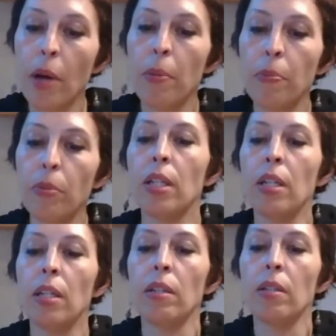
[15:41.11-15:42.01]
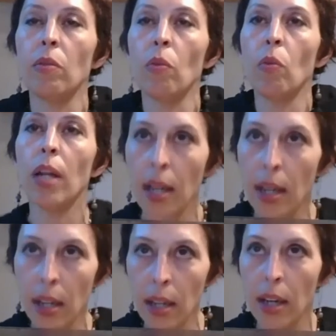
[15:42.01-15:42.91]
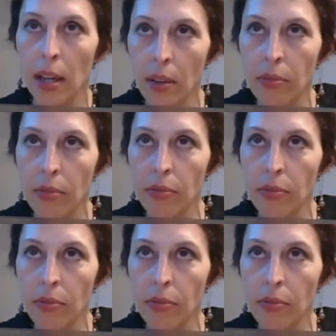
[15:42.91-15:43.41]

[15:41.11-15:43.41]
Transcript: people need what I have.